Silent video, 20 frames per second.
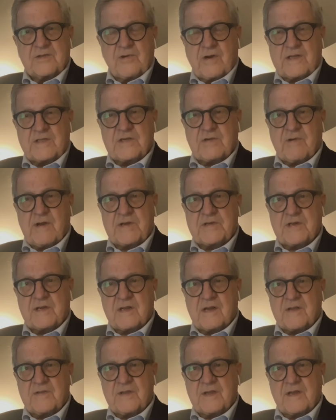
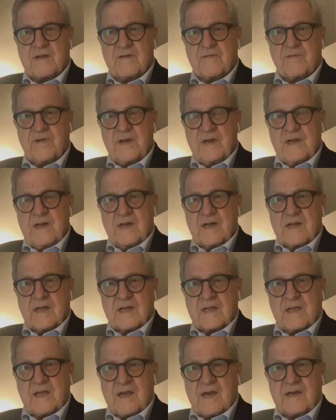transgression, I think, of
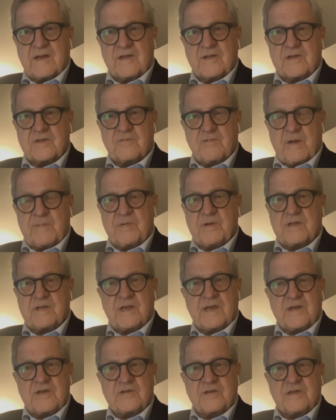Canada's
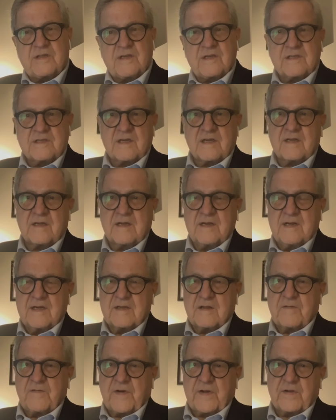reputation as a
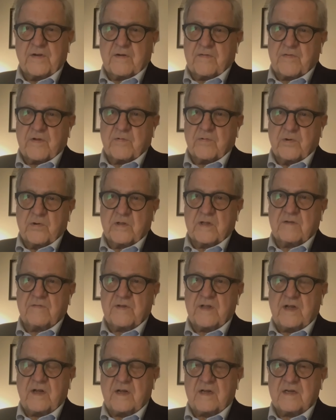defender of the rule of
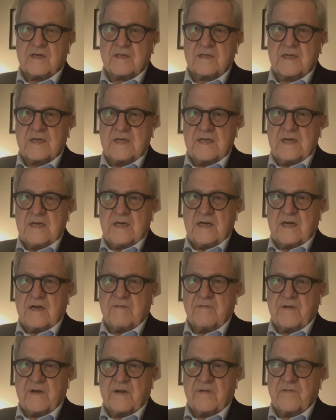law and
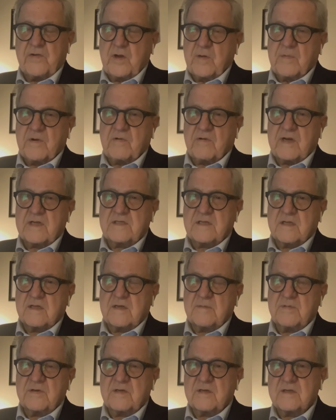of, uh, human rights and
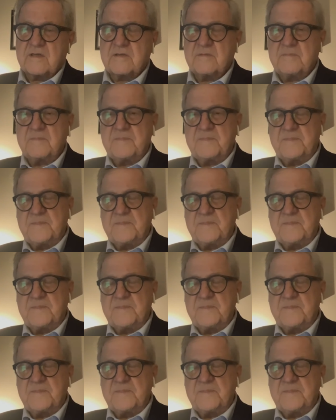liberties.